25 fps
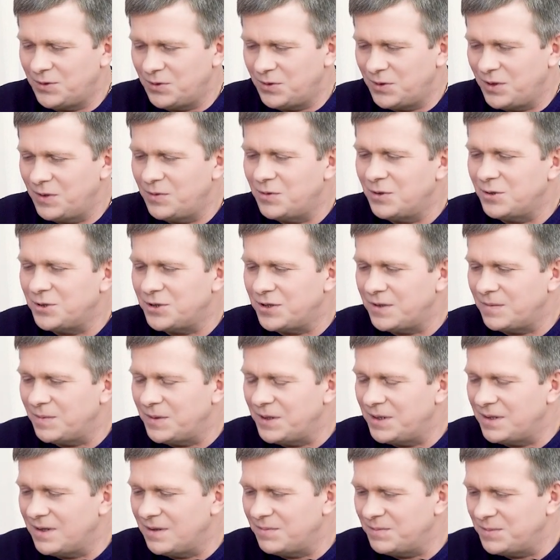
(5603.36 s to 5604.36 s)
you have to
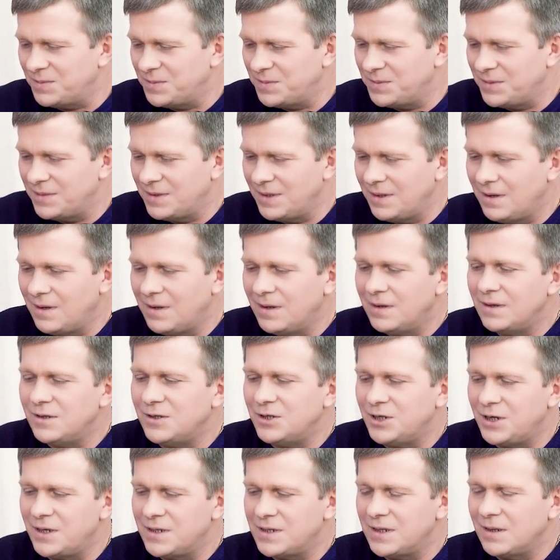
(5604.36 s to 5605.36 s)
admit it honestly,
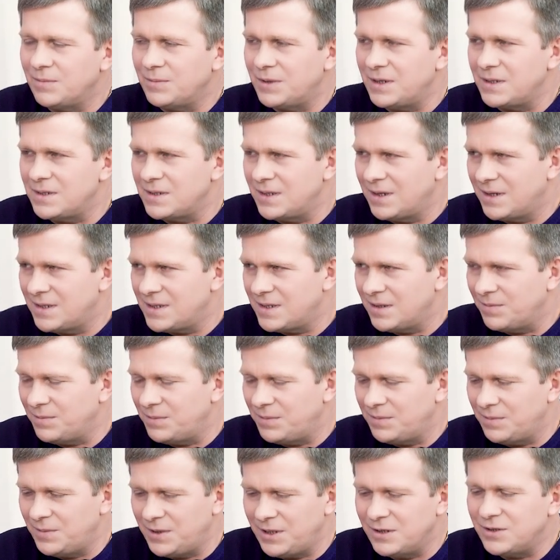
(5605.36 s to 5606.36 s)
first of all, to
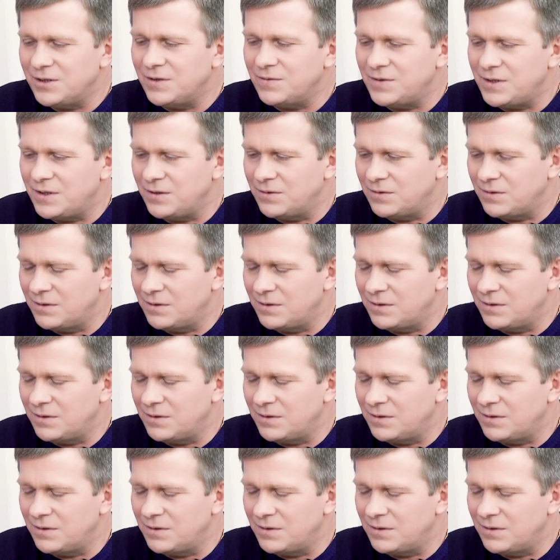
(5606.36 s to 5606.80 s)
yourself.